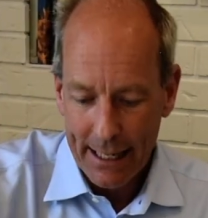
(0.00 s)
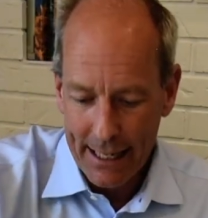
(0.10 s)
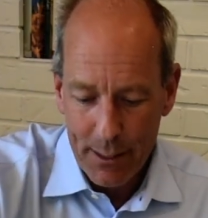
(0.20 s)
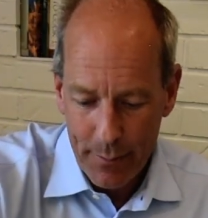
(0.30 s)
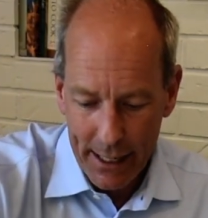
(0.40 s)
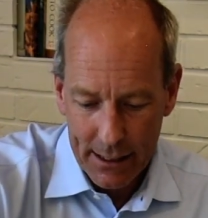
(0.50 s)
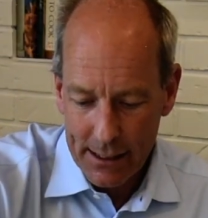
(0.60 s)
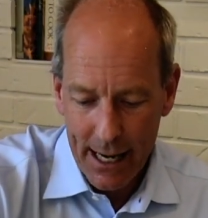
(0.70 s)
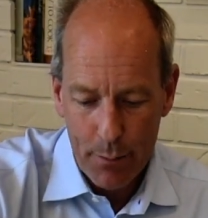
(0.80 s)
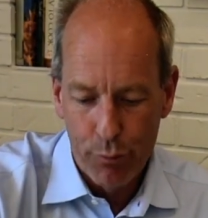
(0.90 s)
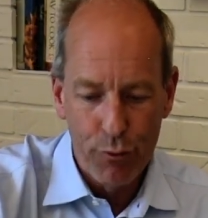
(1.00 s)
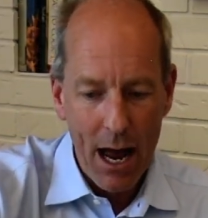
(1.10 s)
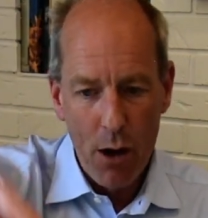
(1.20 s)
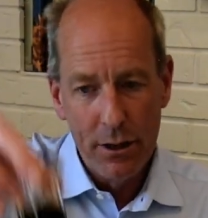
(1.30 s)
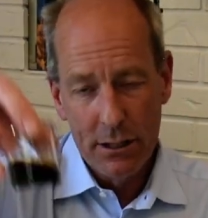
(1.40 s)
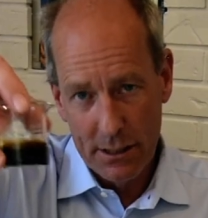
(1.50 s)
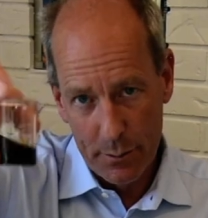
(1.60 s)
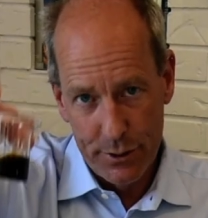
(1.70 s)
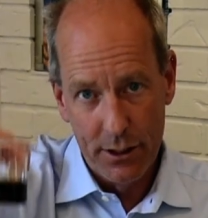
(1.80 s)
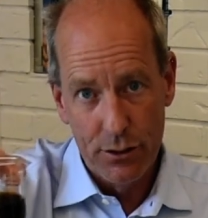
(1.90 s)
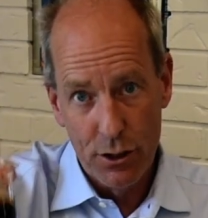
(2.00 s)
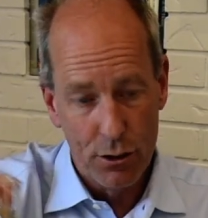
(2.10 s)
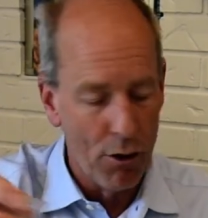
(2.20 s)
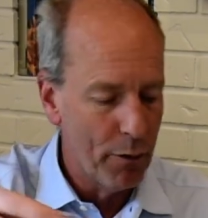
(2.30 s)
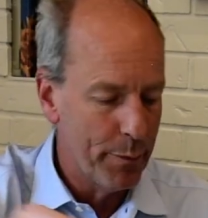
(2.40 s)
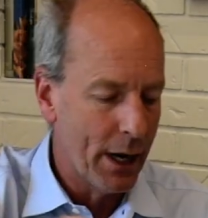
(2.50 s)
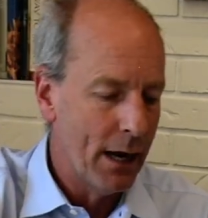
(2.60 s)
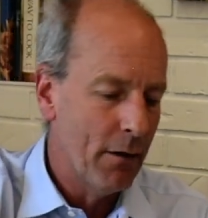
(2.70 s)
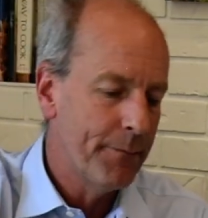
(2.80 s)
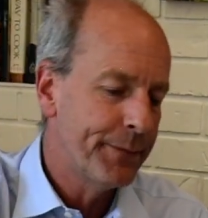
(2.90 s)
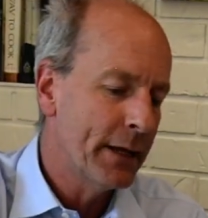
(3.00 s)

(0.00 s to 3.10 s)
It makes a brown substance called bile.